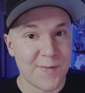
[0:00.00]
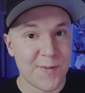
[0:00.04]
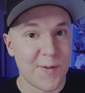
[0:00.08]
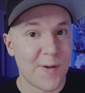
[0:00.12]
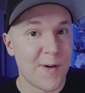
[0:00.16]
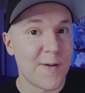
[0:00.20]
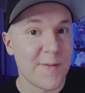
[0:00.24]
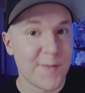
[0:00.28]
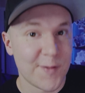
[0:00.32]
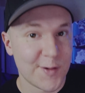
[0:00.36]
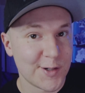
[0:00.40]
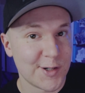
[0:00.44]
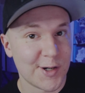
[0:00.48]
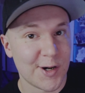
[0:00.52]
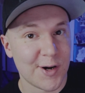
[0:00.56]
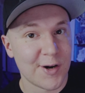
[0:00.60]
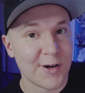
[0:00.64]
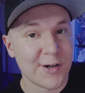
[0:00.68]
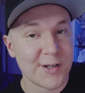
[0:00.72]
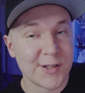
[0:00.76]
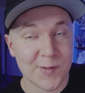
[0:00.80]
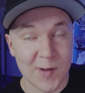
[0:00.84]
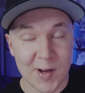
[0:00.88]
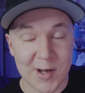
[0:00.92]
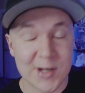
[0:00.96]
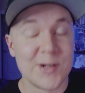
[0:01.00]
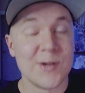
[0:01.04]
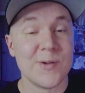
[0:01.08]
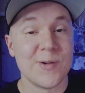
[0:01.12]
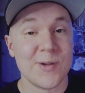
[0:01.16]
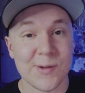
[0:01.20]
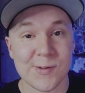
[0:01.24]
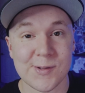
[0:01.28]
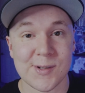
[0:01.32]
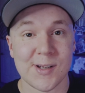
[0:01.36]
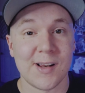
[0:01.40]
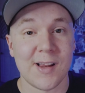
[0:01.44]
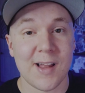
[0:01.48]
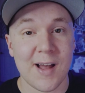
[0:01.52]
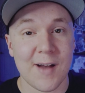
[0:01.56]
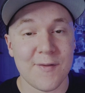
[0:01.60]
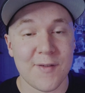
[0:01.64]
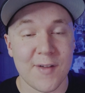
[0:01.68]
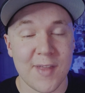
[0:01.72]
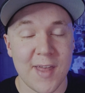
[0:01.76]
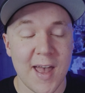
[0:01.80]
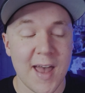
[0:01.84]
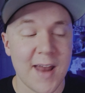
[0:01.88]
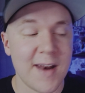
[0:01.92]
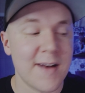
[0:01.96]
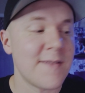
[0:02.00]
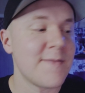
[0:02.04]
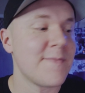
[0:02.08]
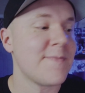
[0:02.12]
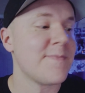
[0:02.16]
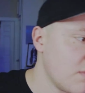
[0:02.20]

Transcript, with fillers: for it for sure. So I do use it a lot for that.